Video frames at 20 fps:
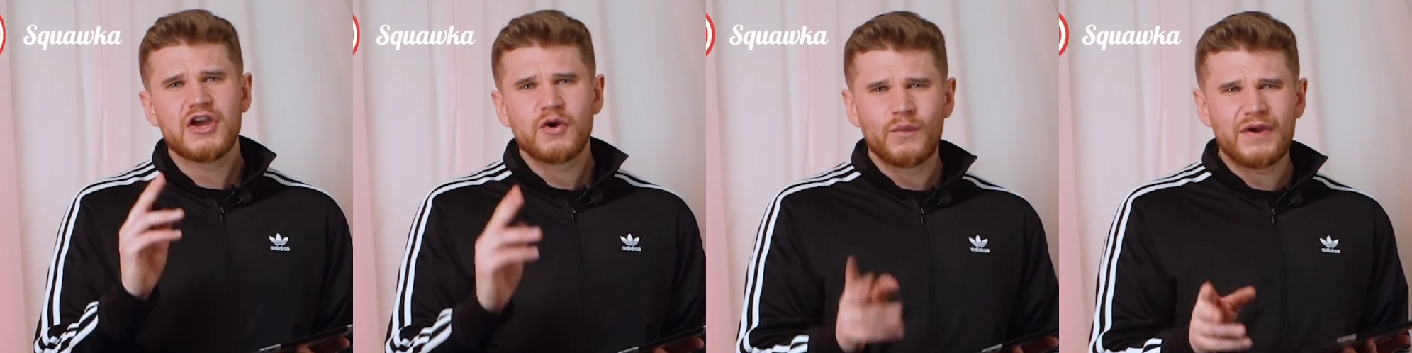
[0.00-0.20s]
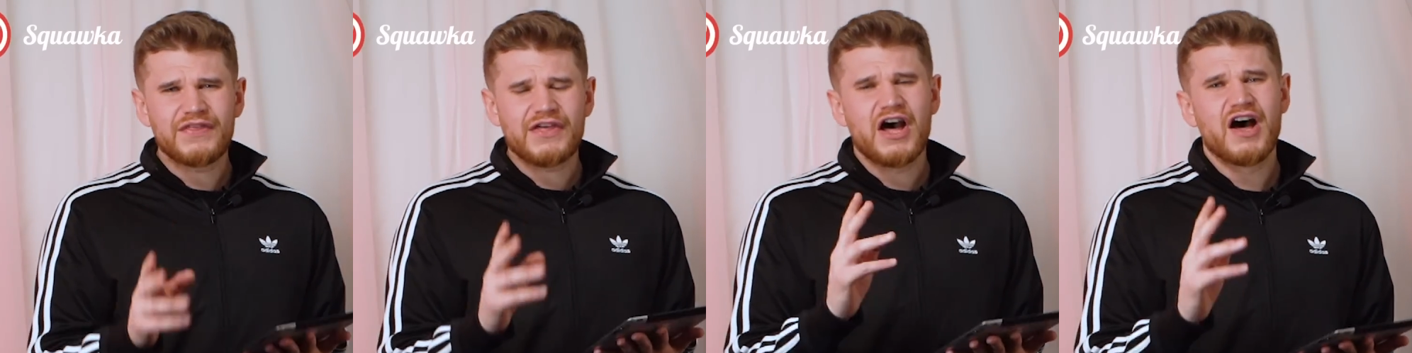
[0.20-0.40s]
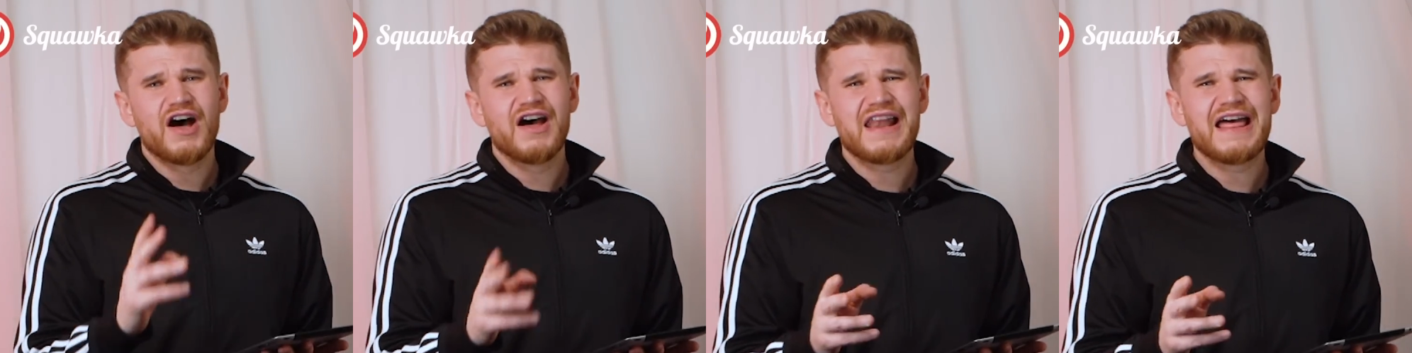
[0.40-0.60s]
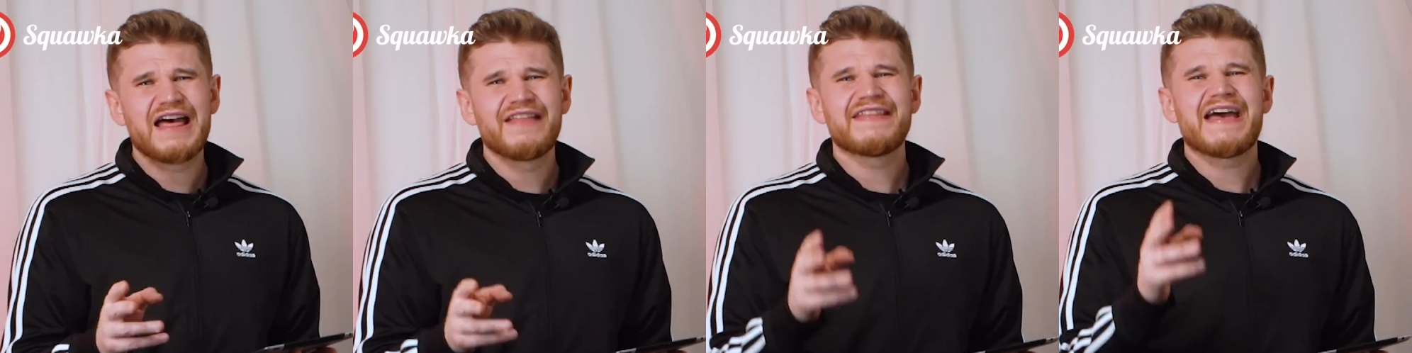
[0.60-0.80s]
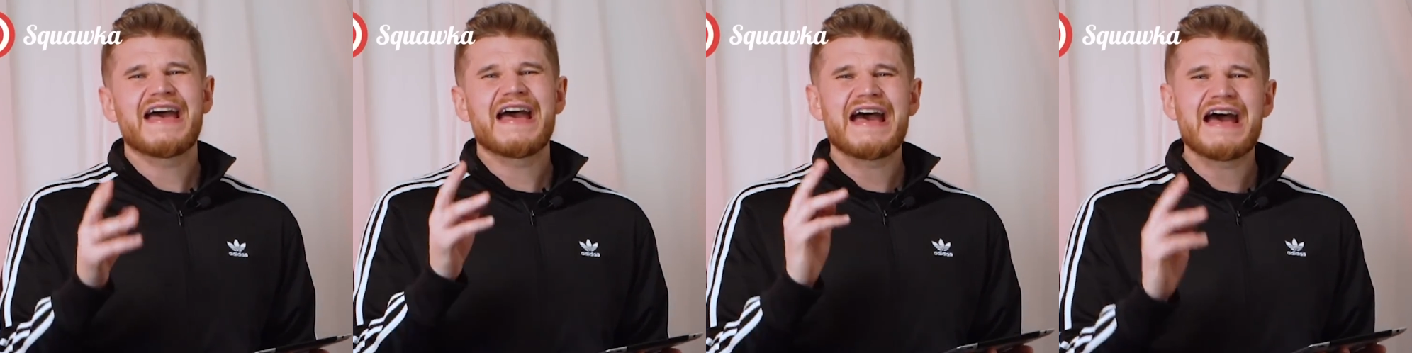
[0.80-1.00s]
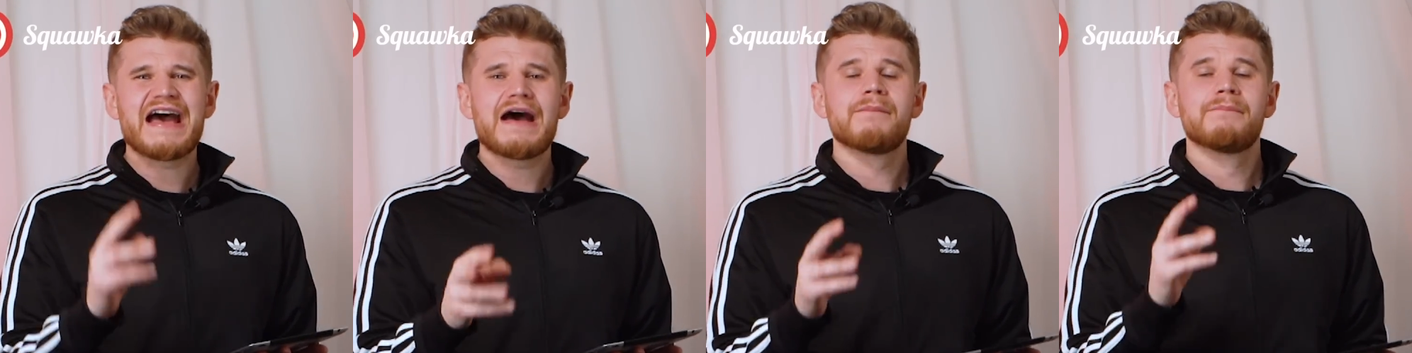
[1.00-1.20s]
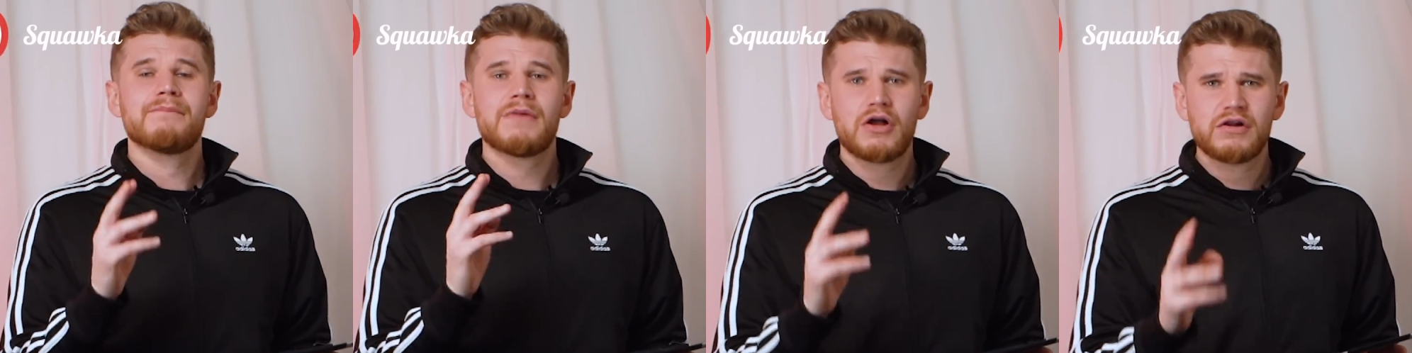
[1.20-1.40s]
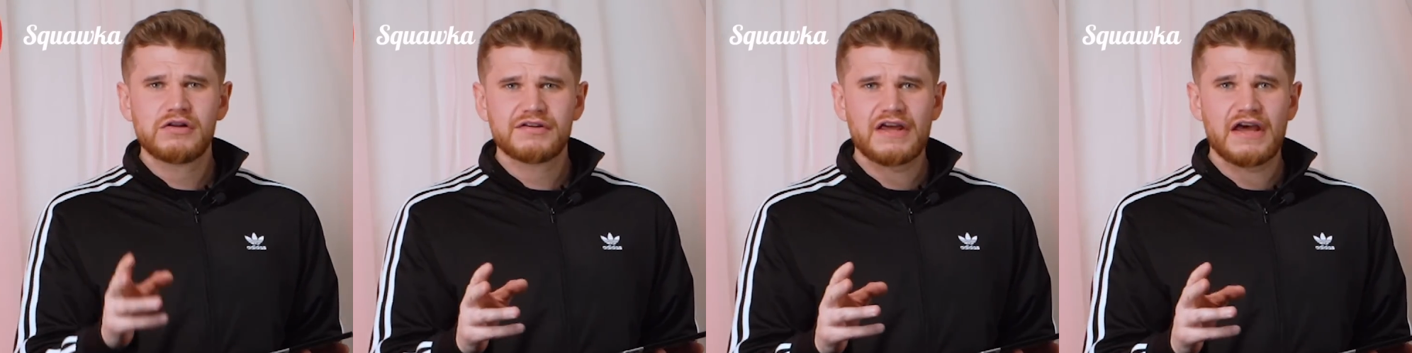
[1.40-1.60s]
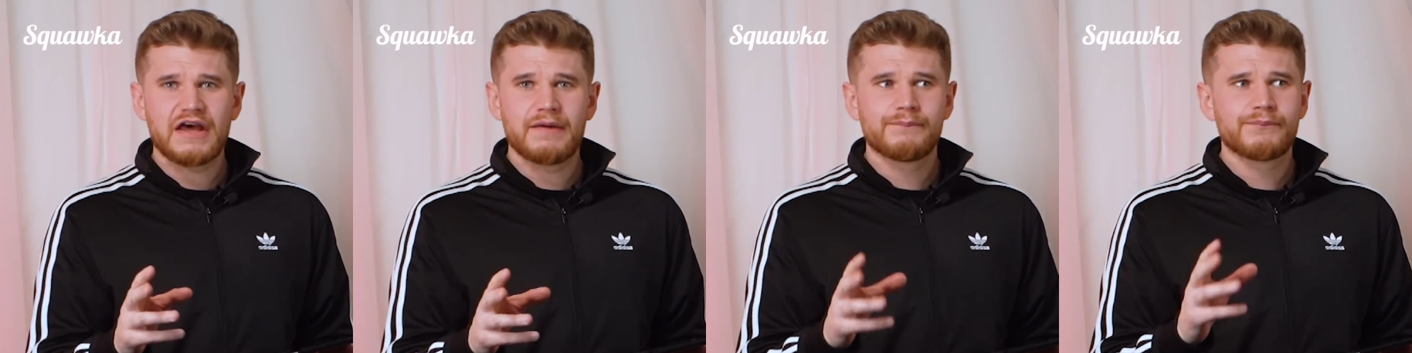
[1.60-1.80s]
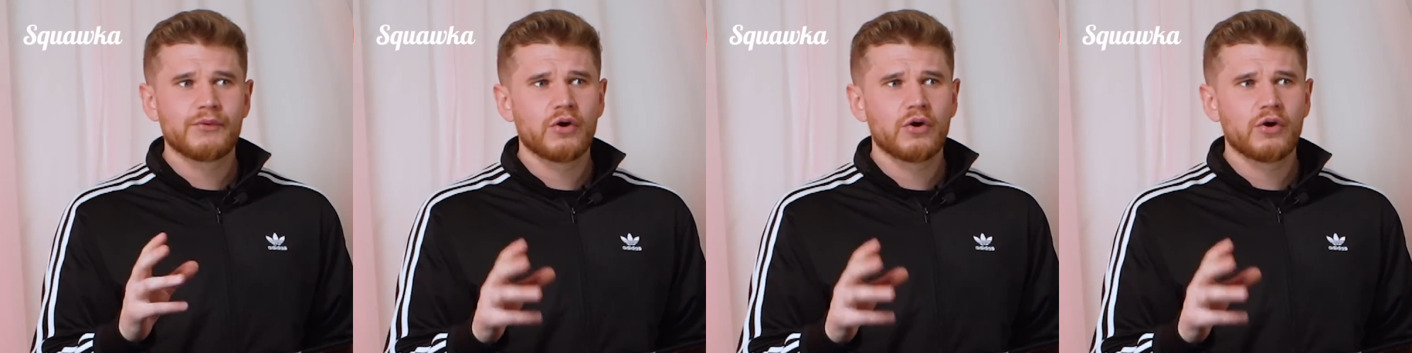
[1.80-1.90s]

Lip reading: with Haaland at Molde,